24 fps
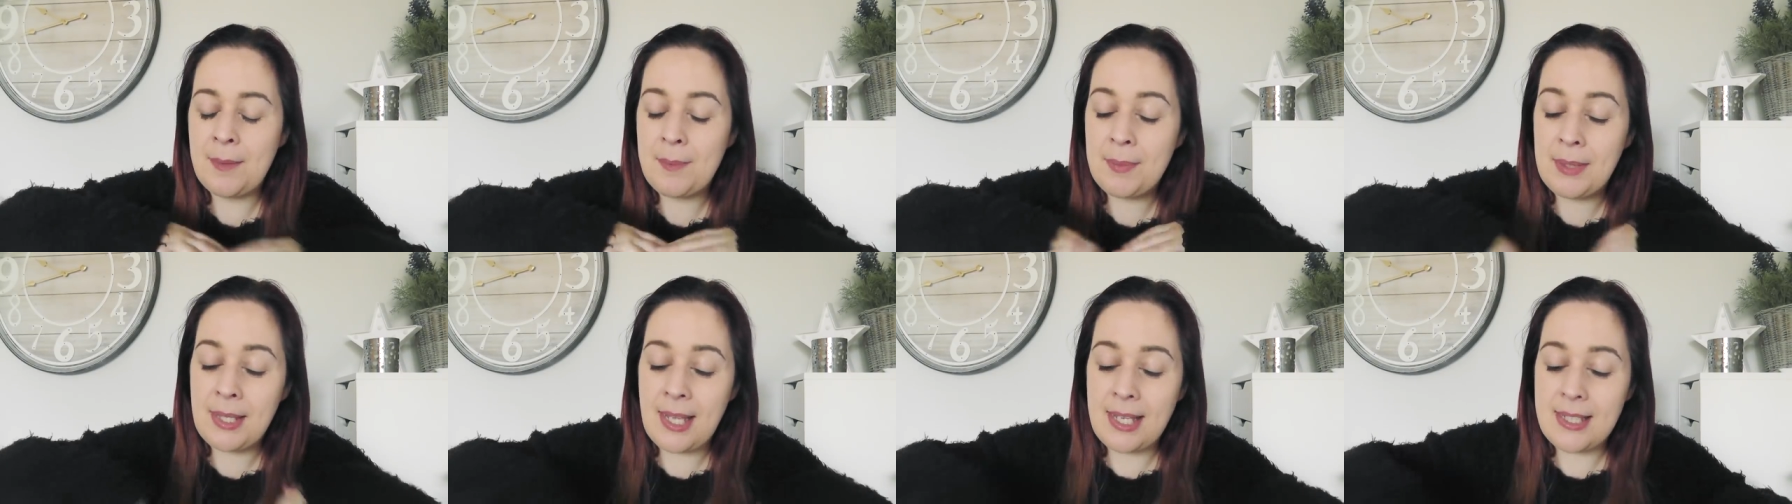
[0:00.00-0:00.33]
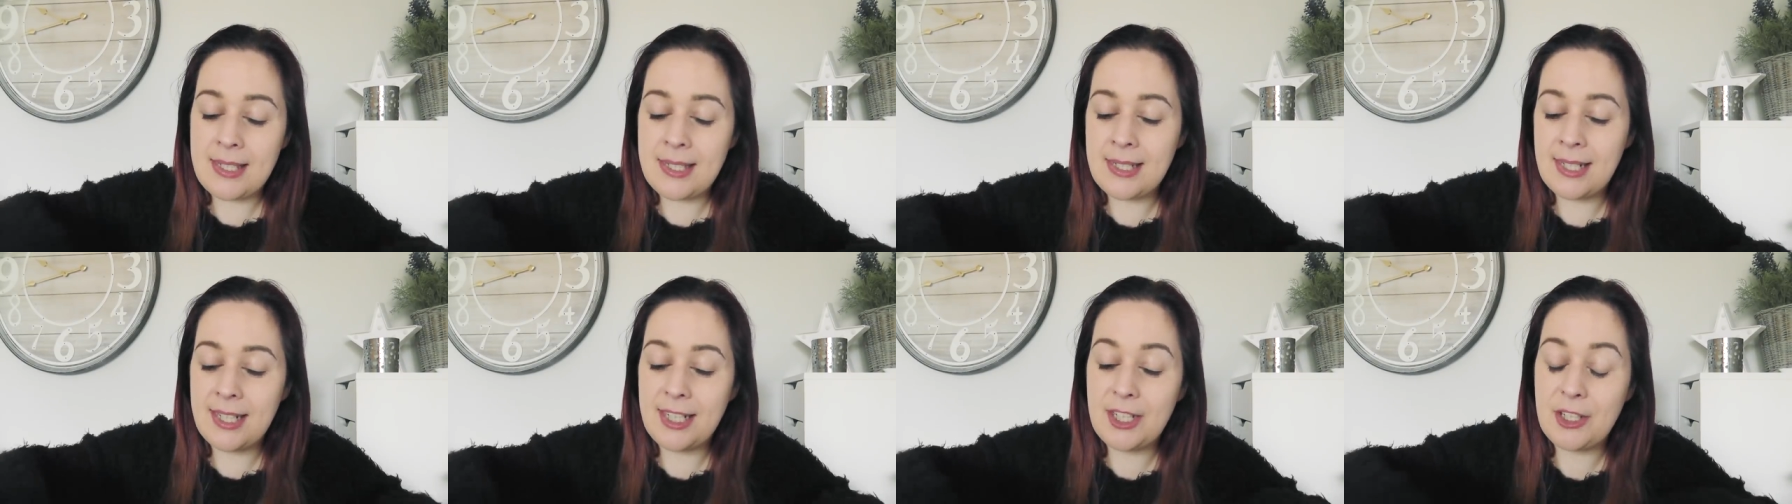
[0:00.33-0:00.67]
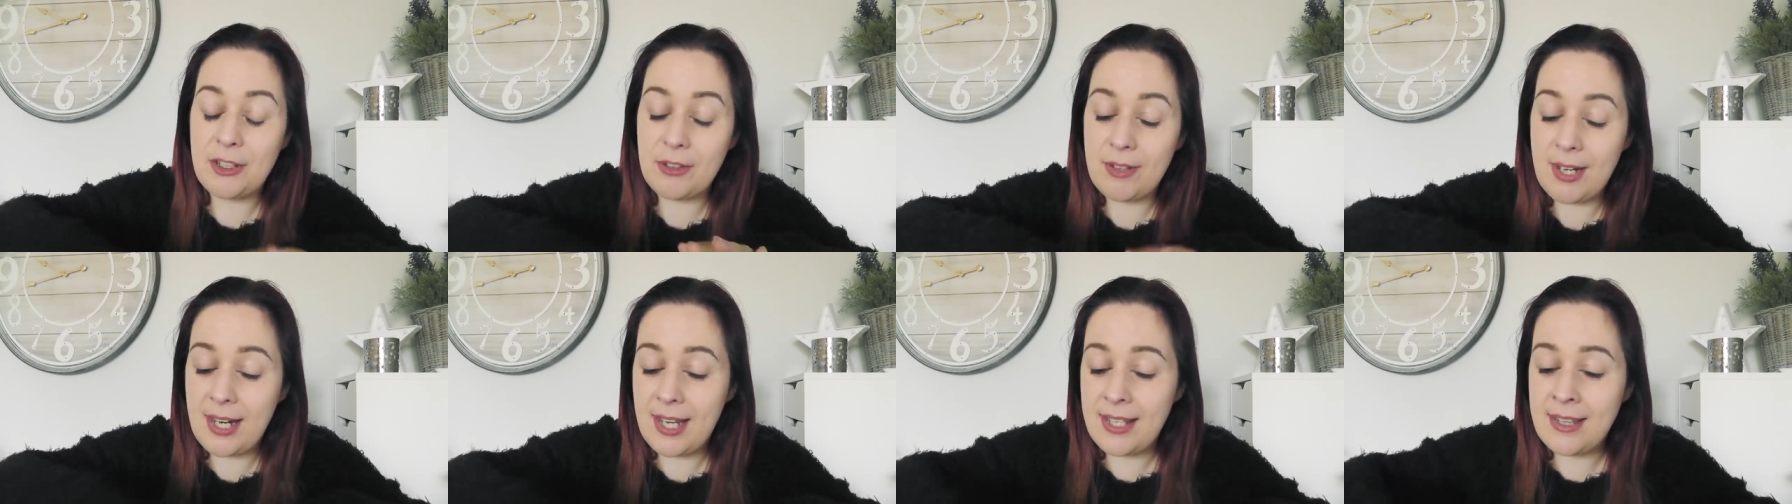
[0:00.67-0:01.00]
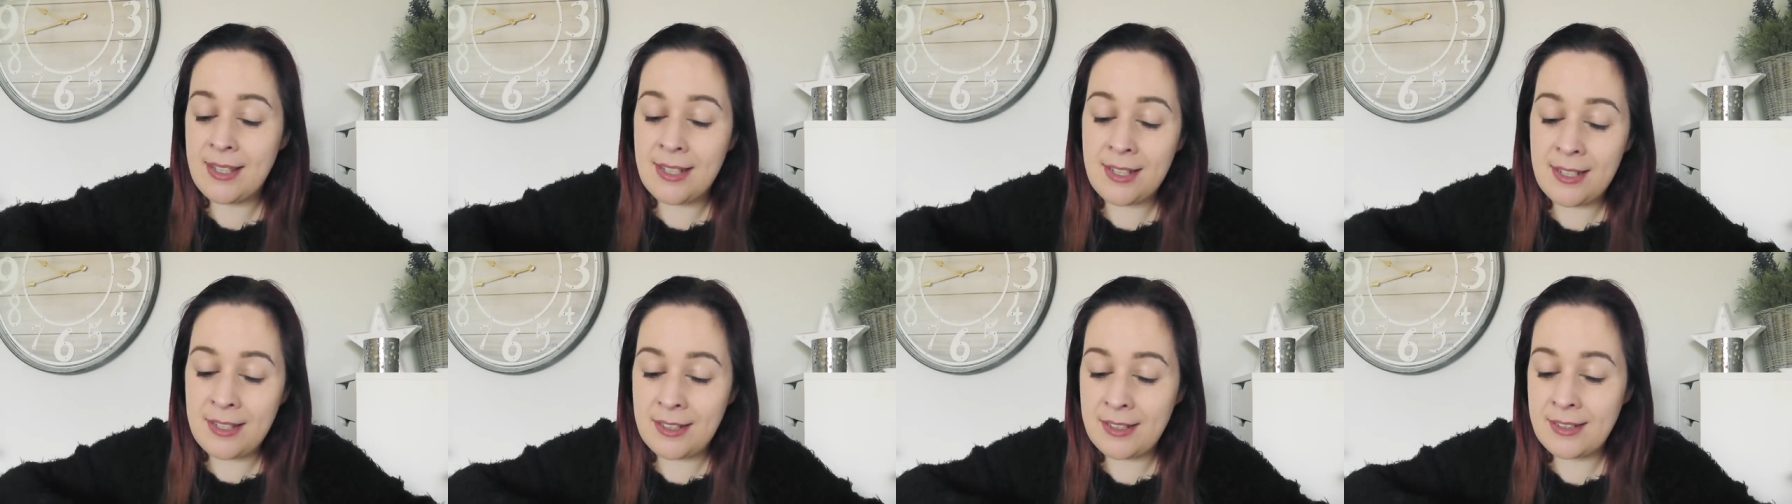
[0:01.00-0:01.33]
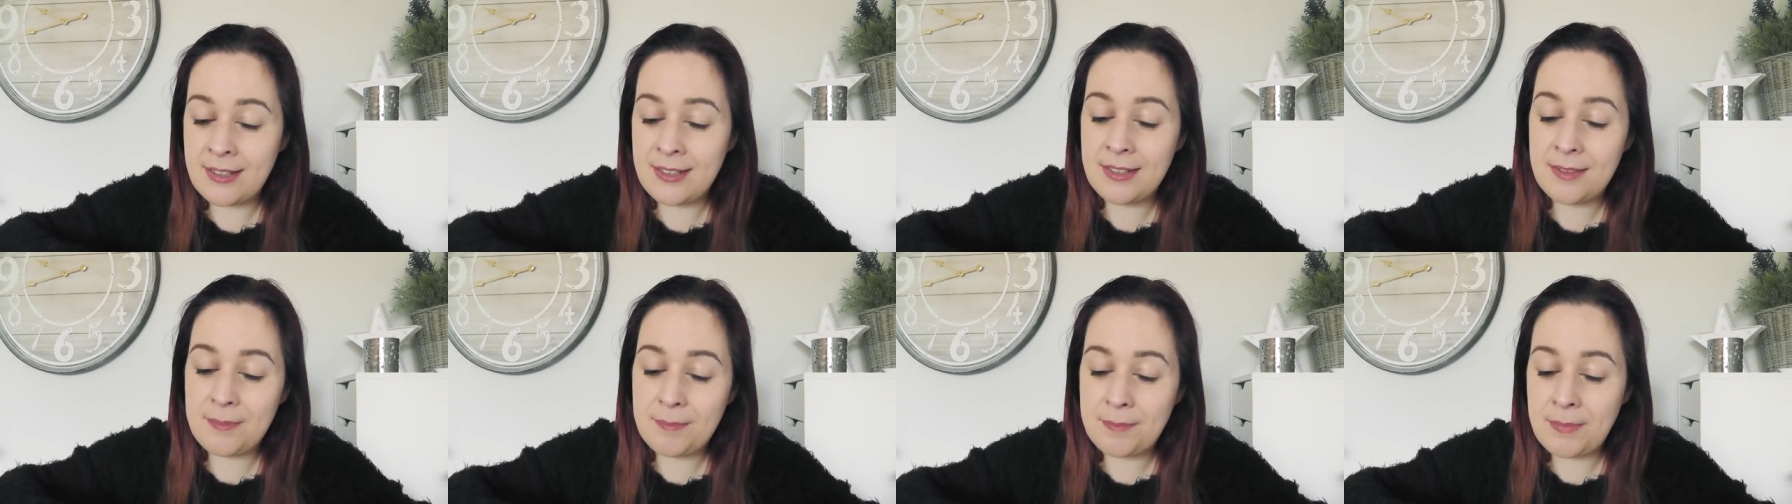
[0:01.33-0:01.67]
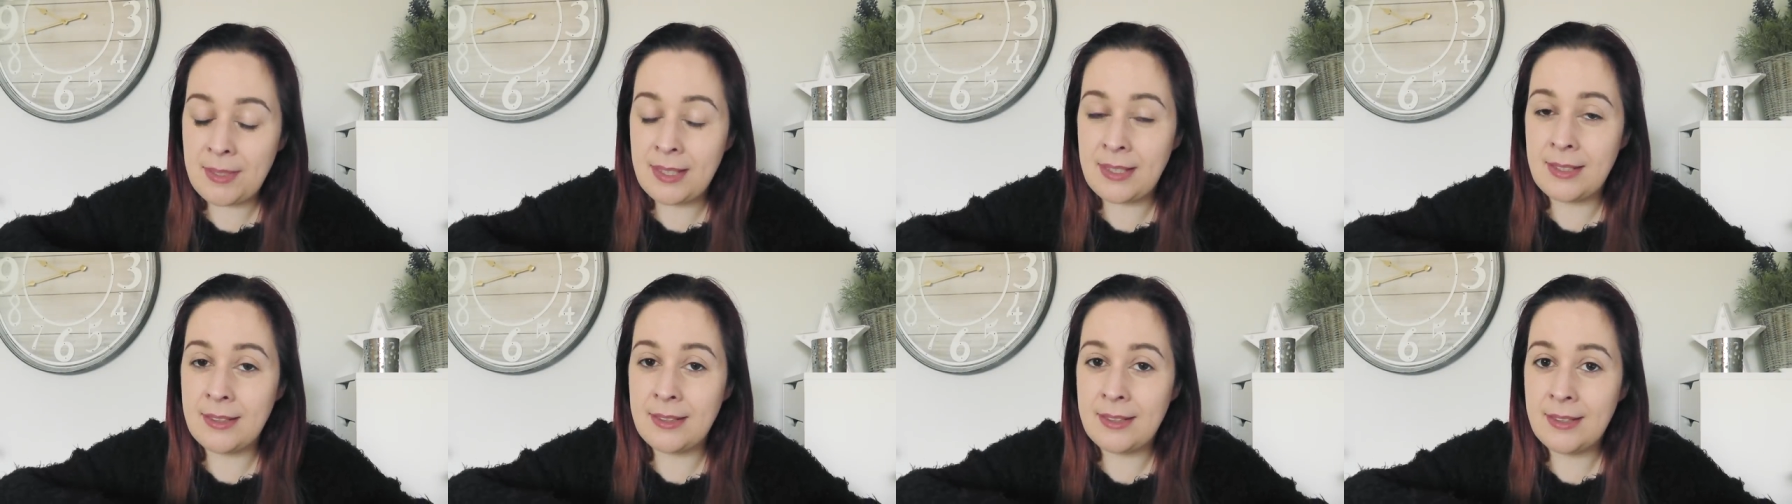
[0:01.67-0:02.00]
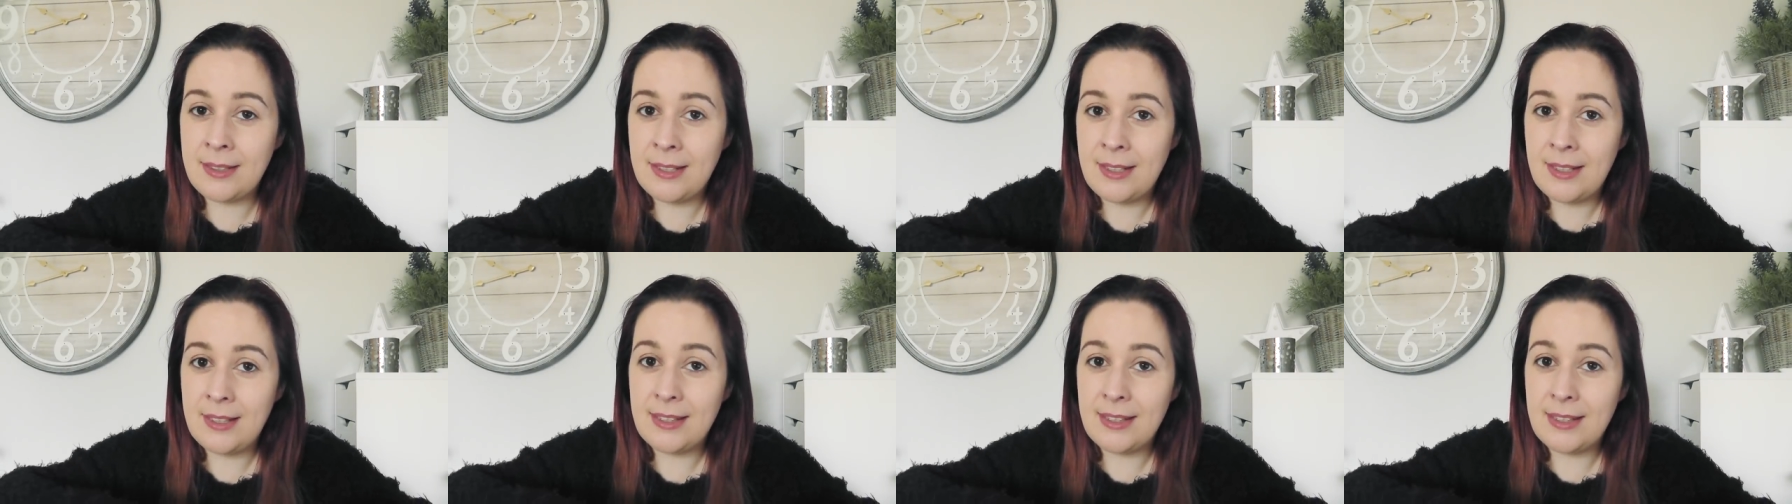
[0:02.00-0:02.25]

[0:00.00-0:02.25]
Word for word: plastic crate that had been